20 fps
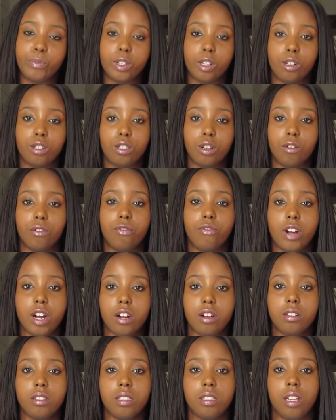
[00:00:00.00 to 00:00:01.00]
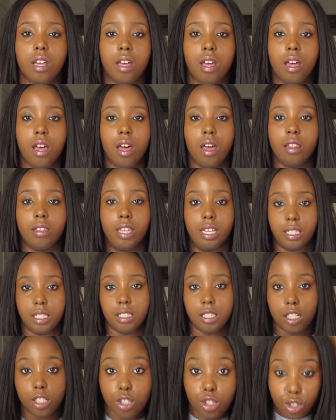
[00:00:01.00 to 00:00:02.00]
So first, this is
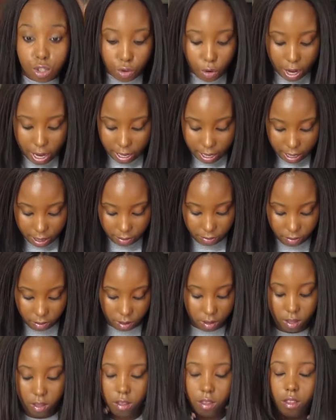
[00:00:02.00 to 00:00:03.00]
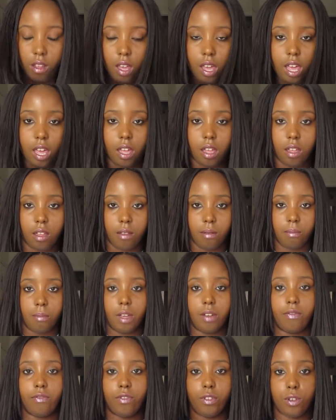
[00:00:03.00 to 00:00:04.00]
it straightened.
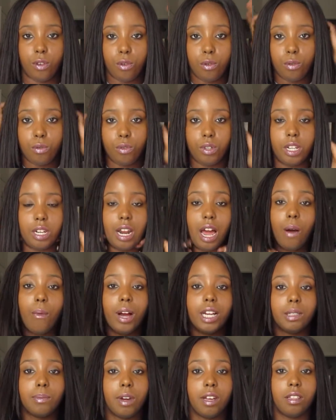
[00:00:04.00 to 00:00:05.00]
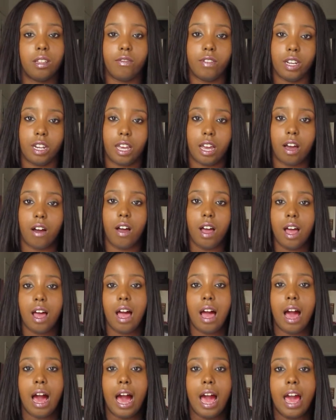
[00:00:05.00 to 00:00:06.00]
If you did not watch my other video,
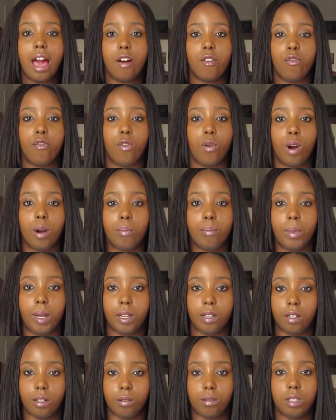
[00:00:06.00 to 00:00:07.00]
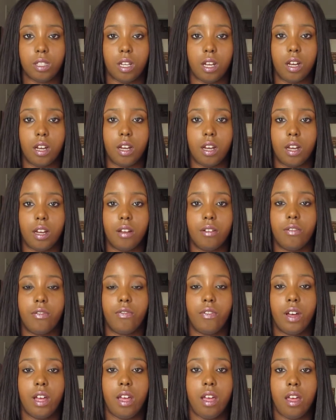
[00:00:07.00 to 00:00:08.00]
I have 4 bundles
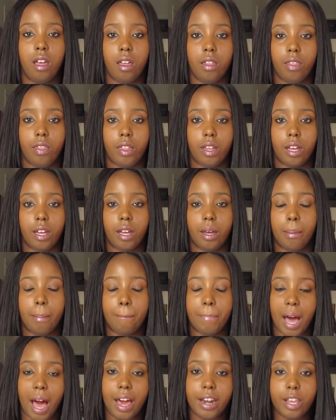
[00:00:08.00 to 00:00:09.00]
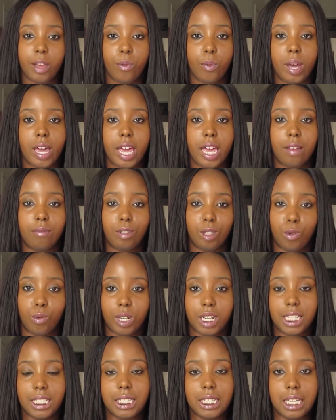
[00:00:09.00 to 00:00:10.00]
of the body wave
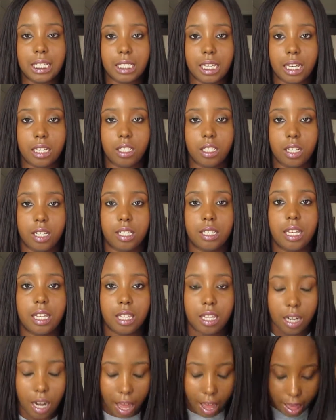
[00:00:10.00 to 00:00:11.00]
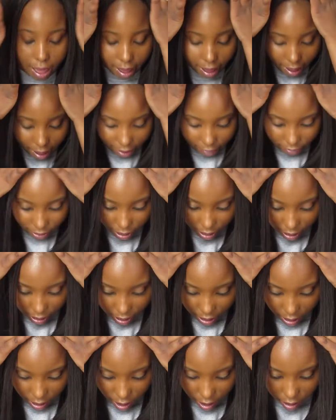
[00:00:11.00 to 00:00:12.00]
26 inches, and then I have in
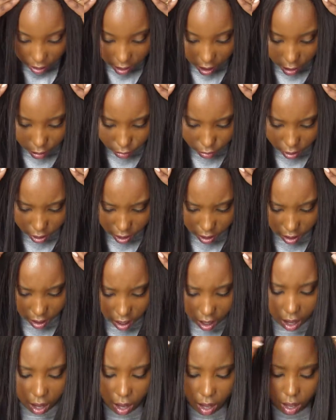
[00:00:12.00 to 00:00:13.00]
a closure,